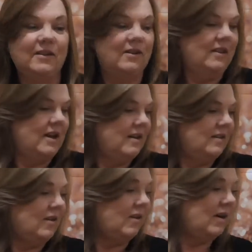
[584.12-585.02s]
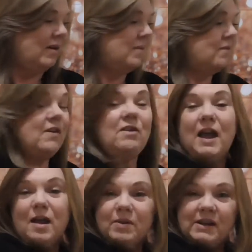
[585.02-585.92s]
So that, I'm very
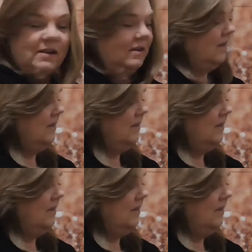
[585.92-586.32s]
happy